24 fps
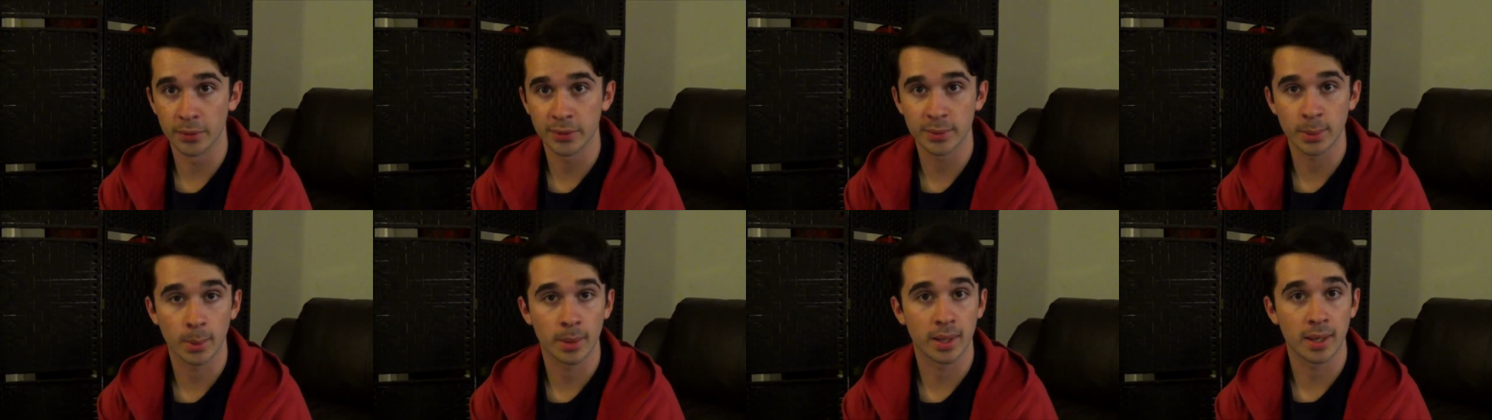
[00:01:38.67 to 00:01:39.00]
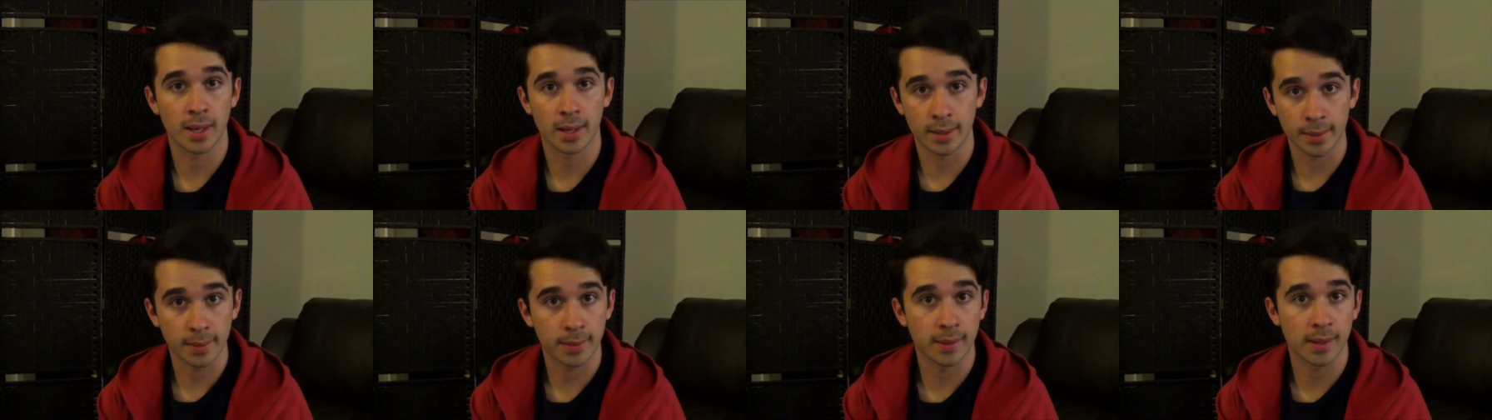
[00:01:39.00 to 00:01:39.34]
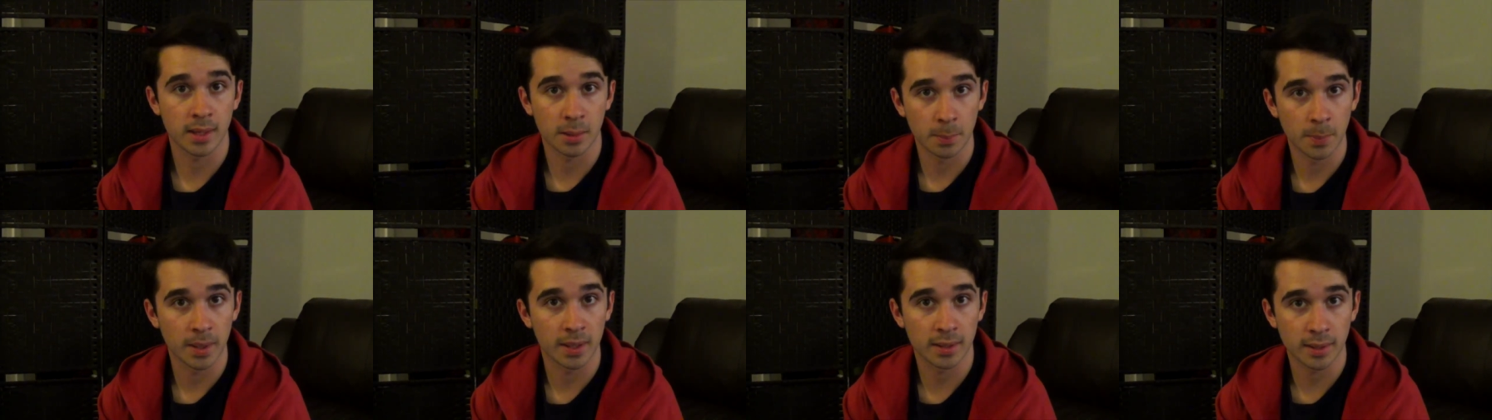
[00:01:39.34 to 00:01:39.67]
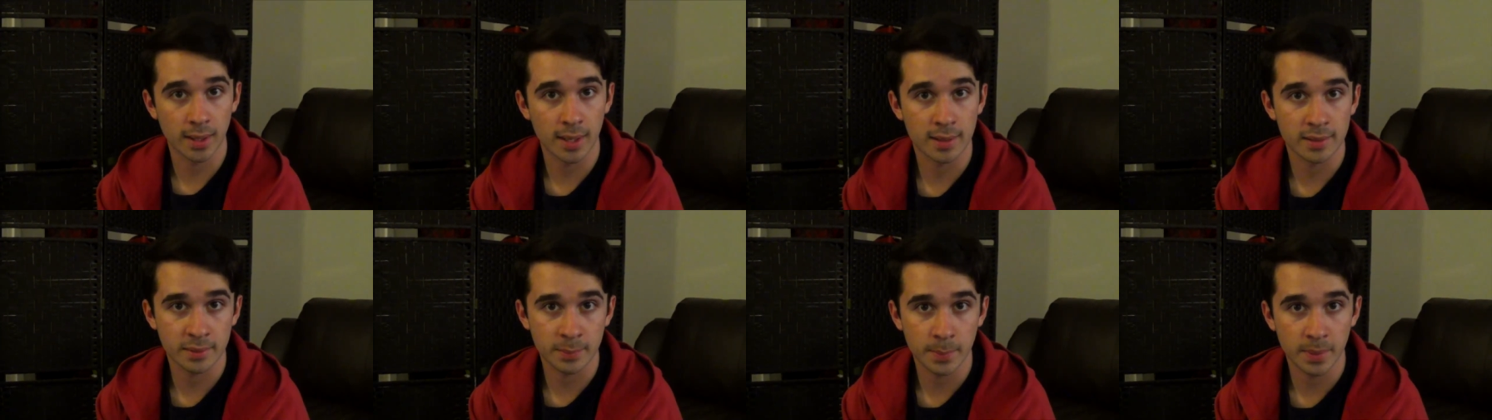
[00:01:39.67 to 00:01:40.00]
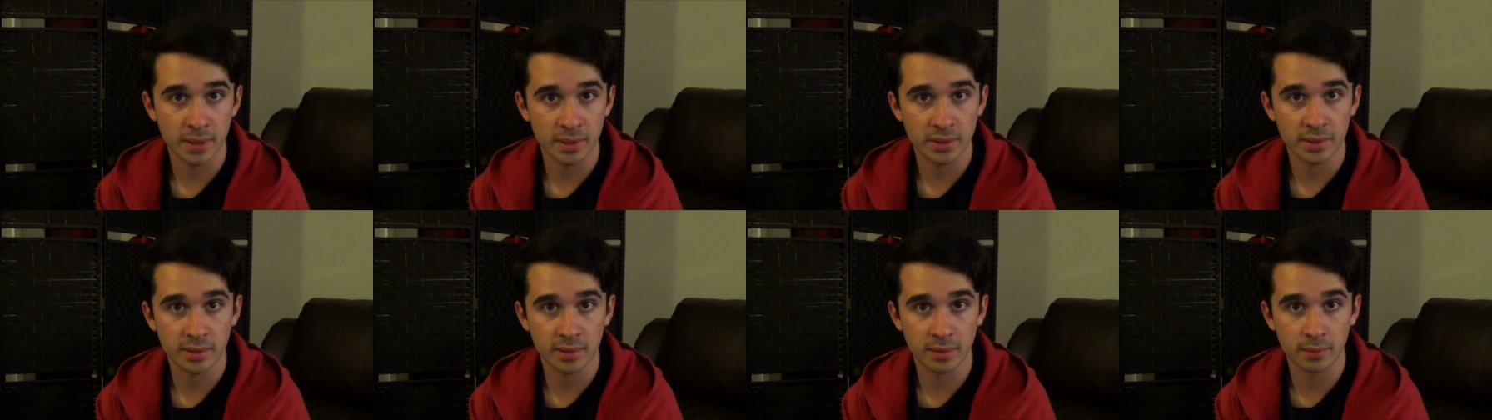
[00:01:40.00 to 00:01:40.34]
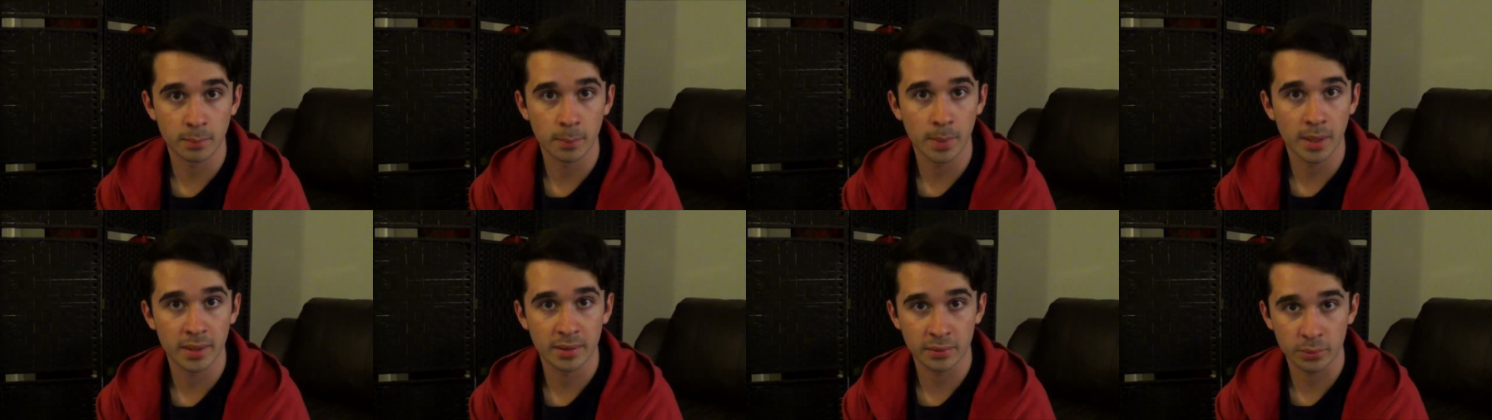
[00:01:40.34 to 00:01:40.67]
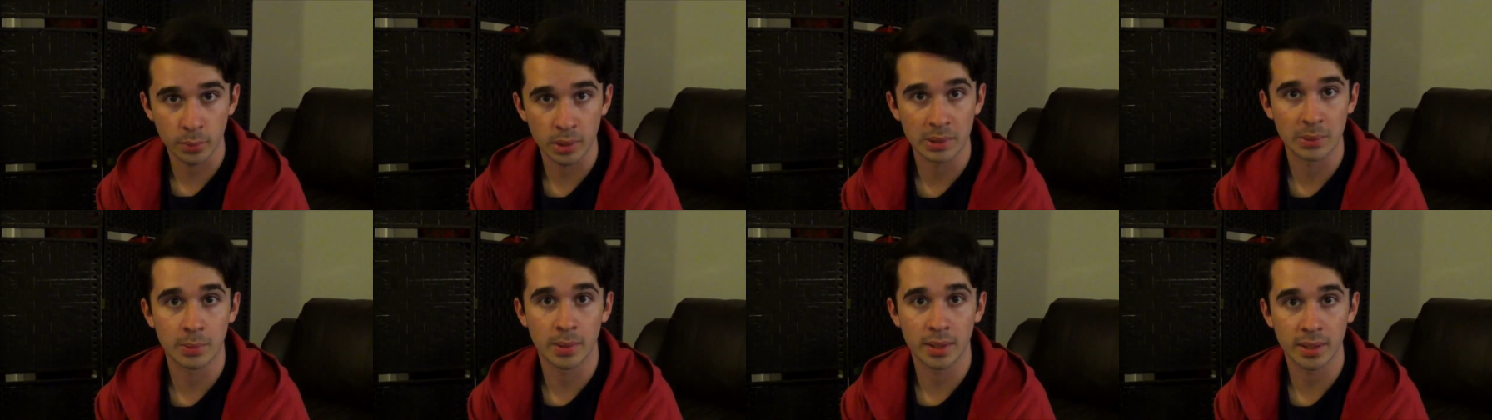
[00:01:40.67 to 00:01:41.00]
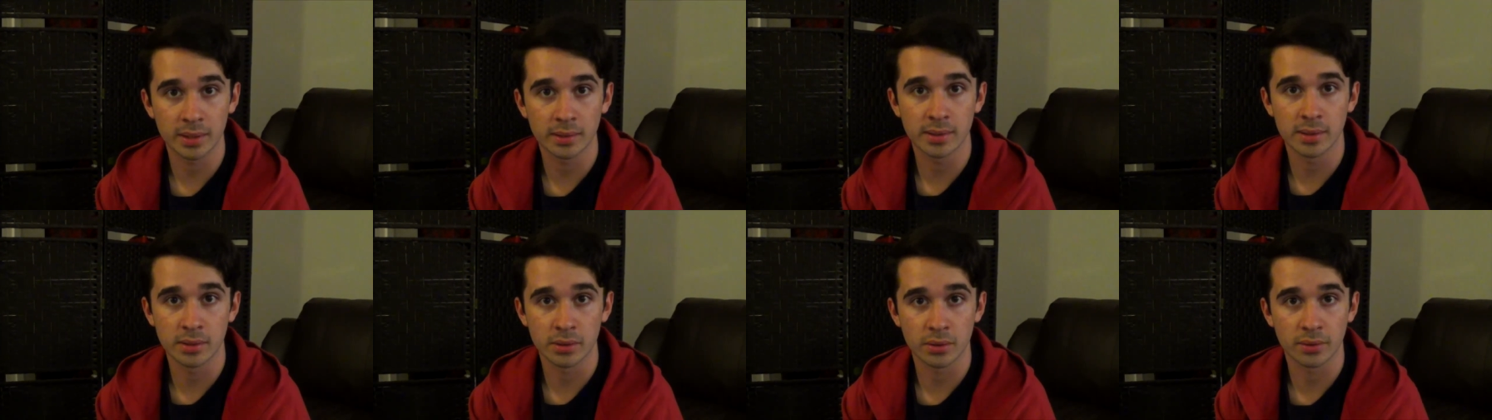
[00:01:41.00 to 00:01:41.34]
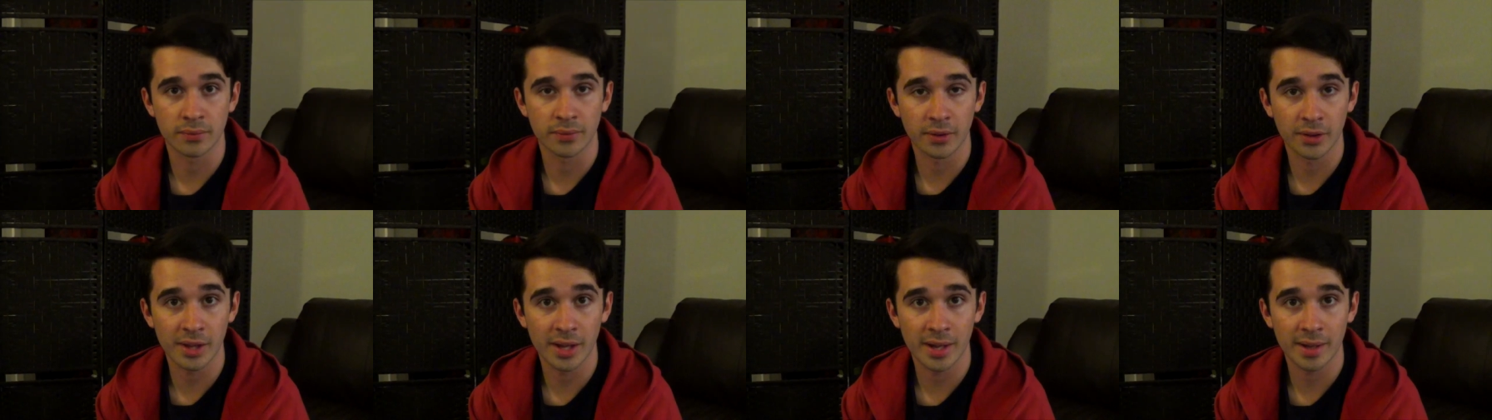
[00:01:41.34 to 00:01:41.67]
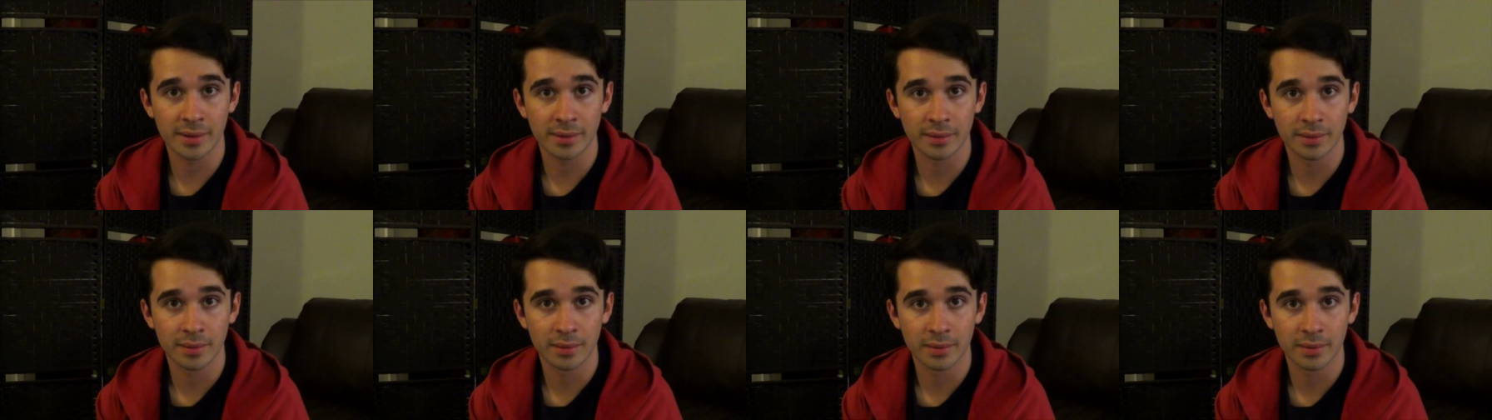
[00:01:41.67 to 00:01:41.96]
so I gotta thank my classmates and my screenwriting teacher for that.